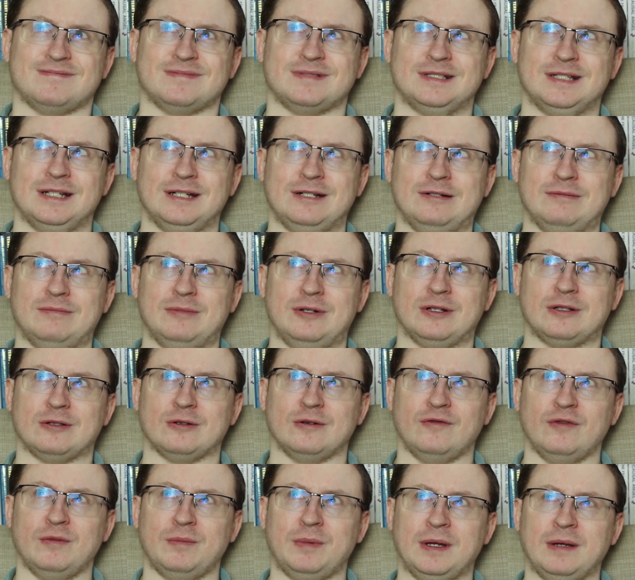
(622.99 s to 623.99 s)
They're the most
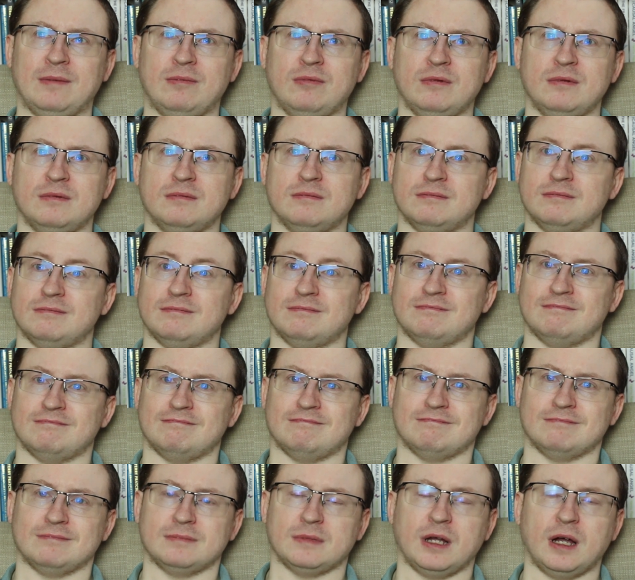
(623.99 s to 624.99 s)
other people.
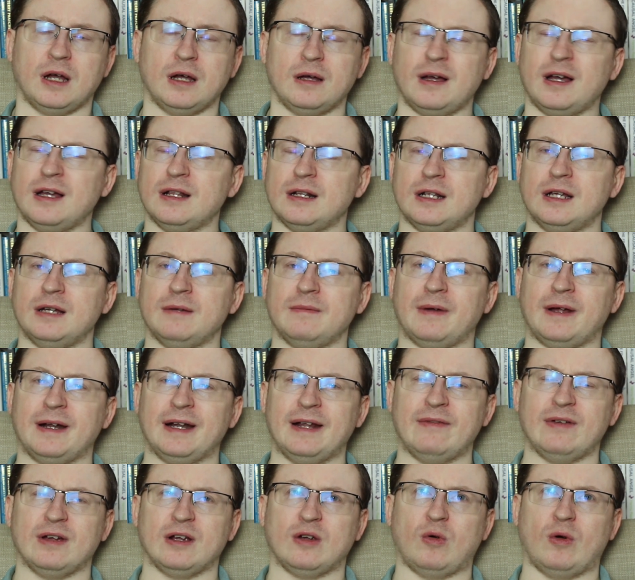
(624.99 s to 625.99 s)
I don't know. I
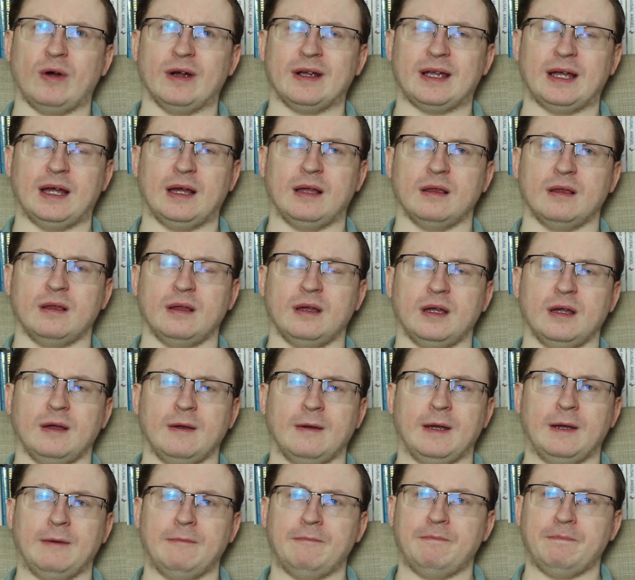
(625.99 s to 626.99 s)
never quite get the
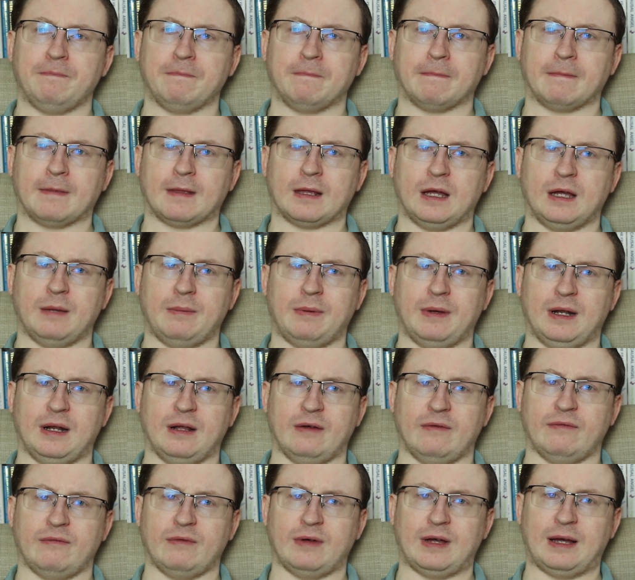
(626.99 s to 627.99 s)
appeal
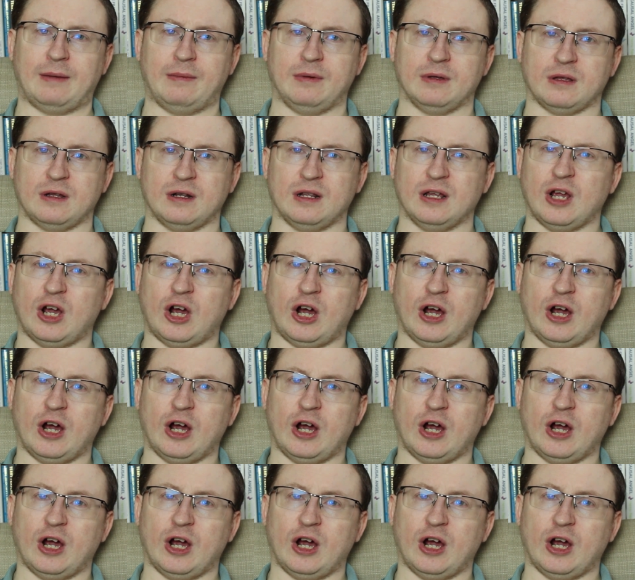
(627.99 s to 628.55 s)
of Amazon.